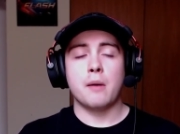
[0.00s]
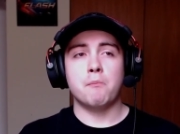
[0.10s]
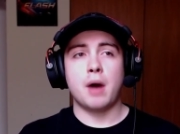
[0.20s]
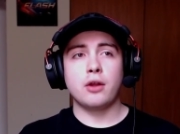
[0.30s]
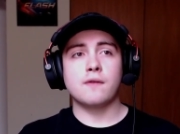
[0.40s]

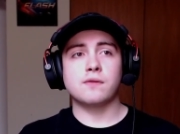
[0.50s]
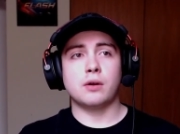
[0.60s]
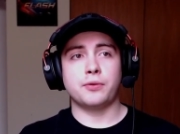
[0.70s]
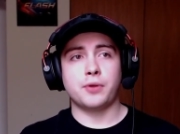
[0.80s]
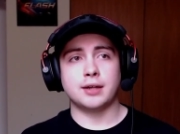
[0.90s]
my
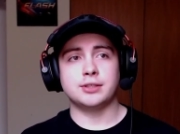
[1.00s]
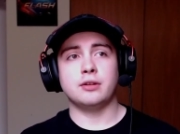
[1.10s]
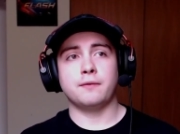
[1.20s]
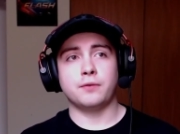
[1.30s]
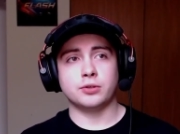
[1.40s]
overall thoughts on
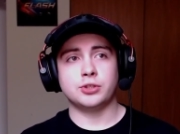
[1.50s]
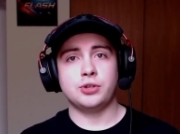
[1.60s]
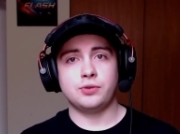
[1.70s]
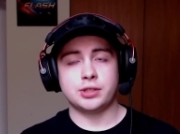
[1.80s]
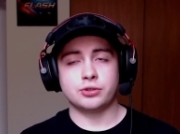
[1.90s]
the first
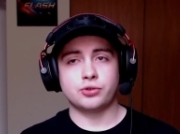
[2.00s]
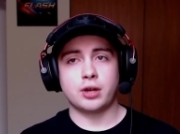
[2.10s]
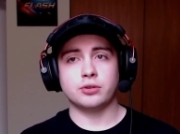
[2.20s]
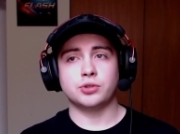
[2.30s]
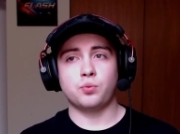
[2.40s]
two teaser
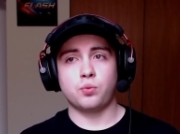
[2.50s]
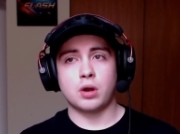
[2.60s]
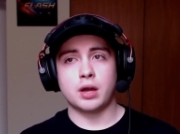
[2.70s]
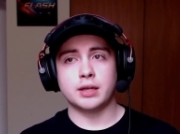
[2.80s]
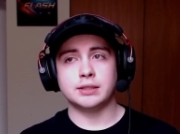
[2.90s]
trailers
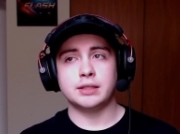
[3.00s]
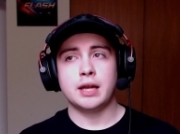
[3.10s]
was